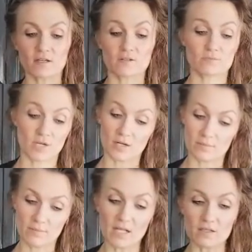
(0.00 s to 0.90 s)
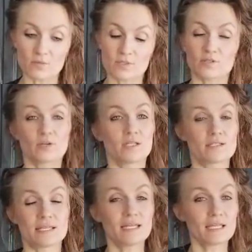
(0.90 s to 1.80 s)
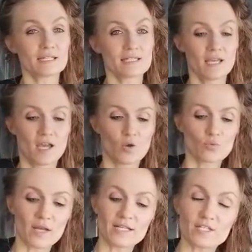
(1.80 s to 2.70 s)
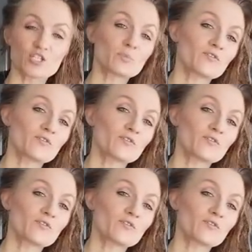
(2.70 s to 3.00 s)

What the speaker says: or our milk with the grains in it, ready to